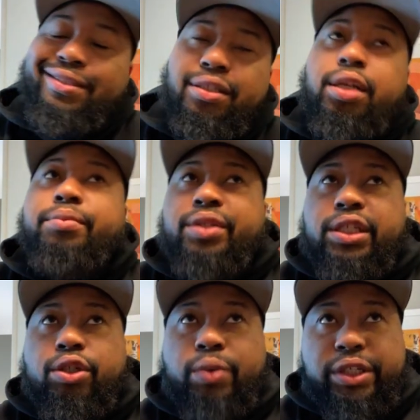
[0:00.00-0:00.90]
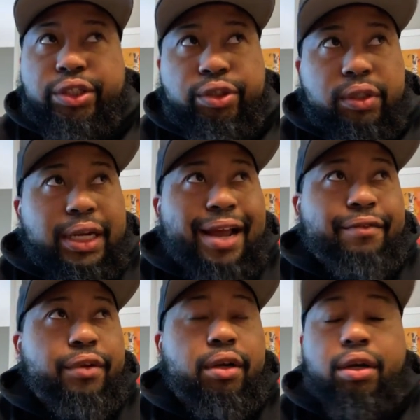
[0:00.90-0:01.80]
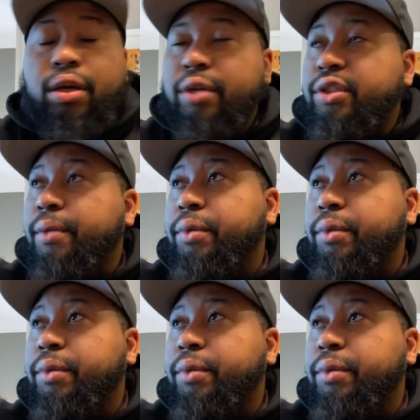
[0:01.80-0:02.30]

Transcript: in some situations, you could have